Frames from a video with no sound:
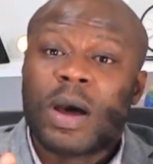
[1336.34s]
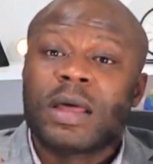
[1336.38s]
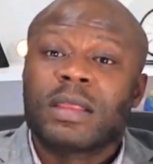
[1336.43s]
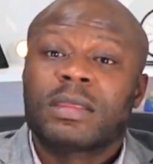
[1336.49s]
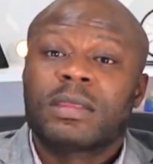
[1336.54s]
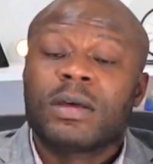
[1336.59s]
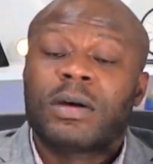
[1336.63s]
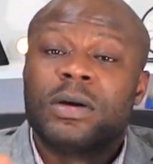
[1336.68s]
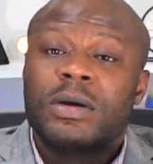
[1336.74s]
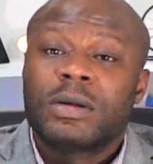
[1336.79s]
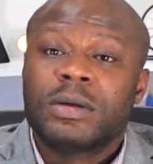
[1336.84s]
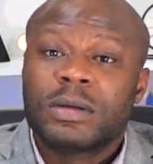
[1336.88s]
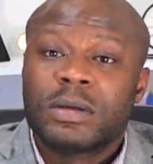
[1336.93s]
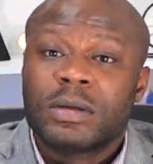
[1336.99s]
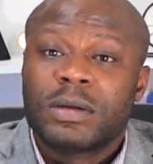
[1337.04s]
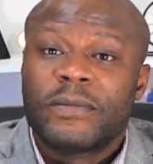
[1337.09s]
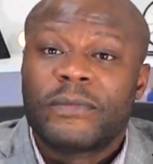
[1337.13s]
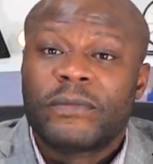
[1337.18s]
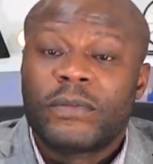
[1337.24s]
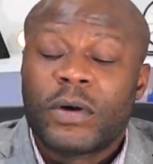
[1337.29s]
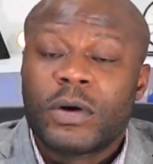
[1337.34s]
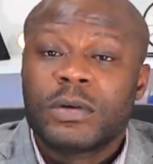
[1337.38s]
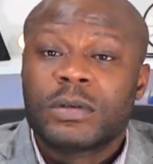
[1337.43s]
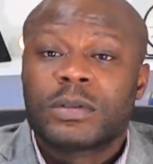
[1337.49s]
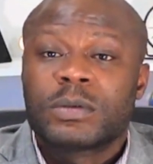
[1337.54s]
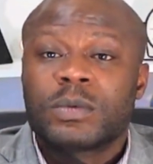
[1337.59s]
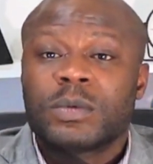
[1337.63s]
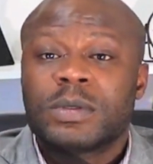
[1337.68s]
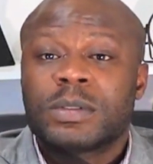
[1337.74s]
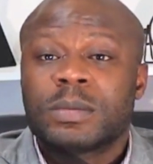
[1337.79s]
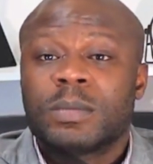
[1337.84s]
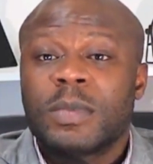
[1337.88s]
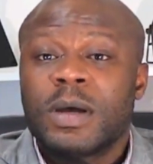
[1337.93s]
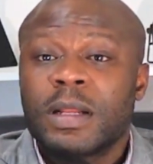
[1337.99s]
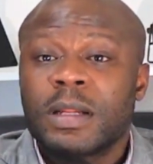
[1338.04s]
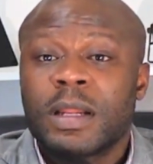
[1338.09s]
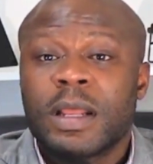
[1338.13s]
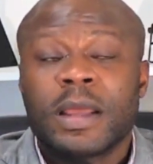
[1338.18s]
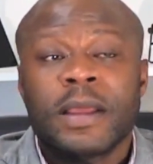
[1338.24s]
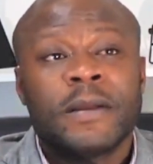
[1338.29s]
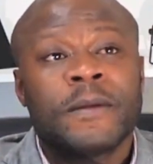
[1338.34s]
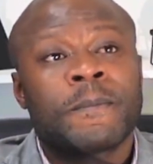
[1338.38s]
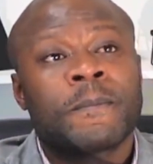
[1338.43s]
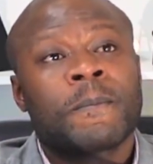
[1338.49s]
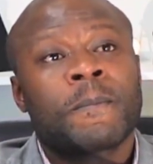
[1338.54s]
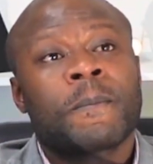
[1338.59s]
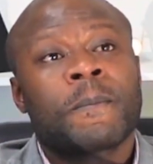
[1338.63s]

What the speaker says: I thought the 1st was Monday,